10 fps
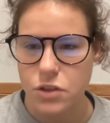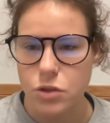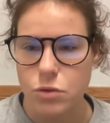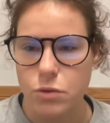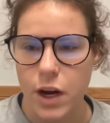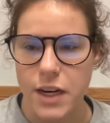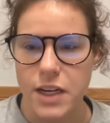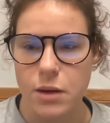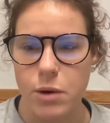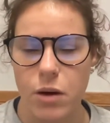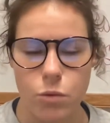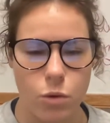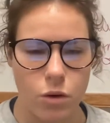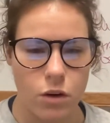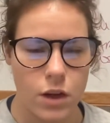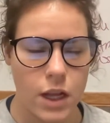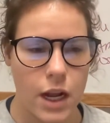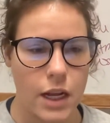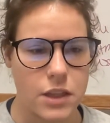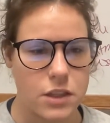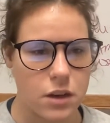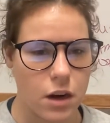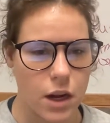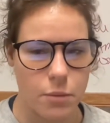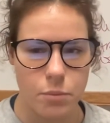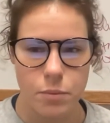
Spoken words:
who were writing about war at the time.